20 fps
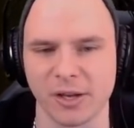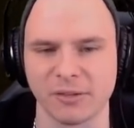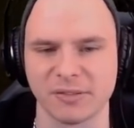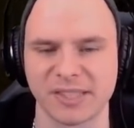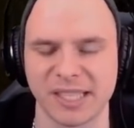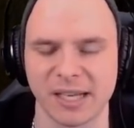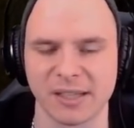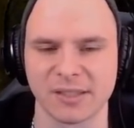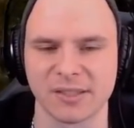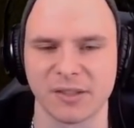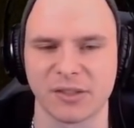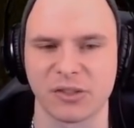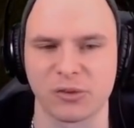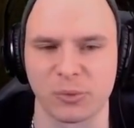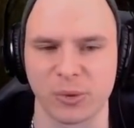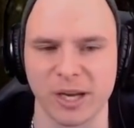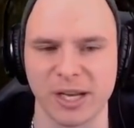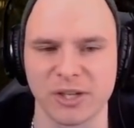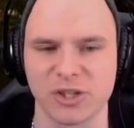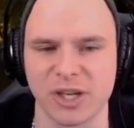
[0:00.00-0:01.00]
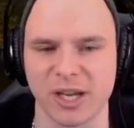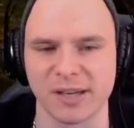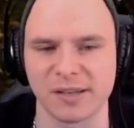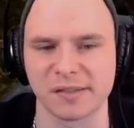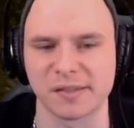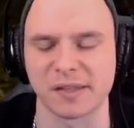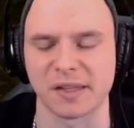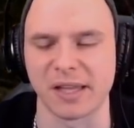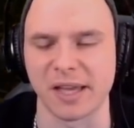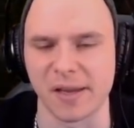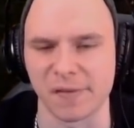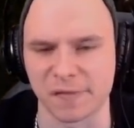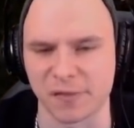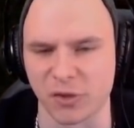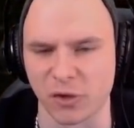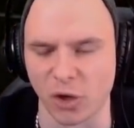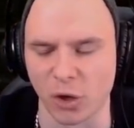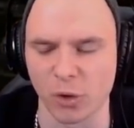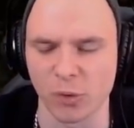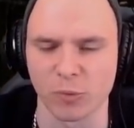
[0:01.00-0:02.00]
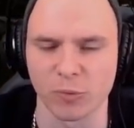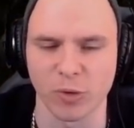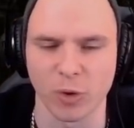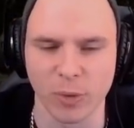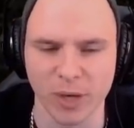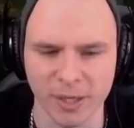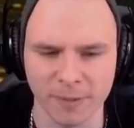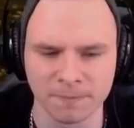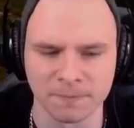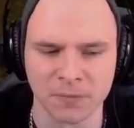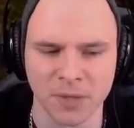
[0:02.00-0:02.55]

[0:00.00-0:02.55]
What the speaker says: Down to 3 gens left. No ruin.